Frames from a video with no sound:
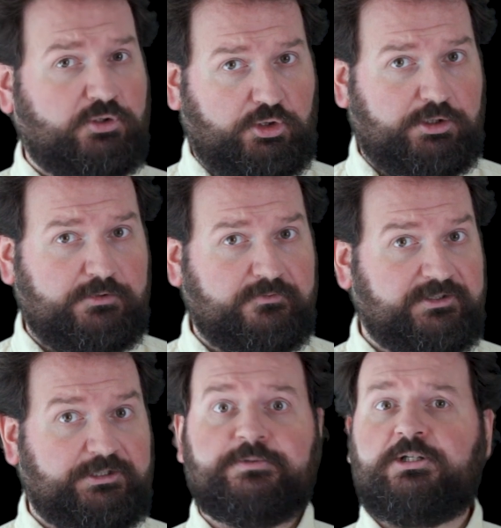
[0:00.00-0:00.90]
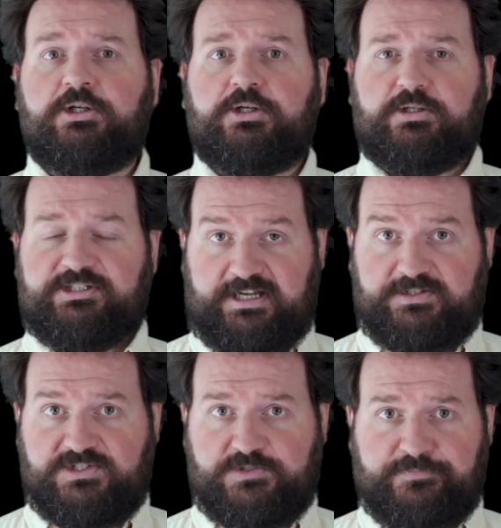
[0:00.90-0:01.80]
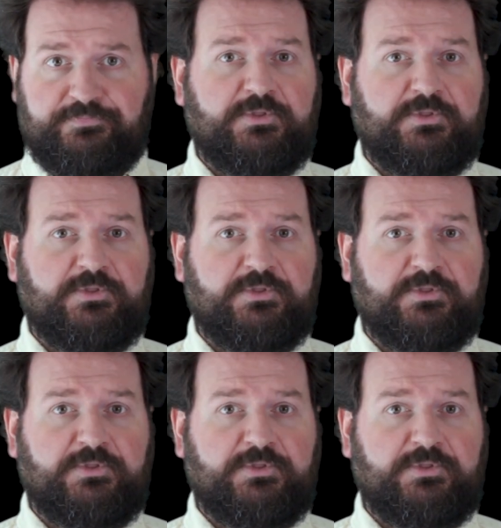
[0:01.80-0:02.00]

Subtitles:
all the decks.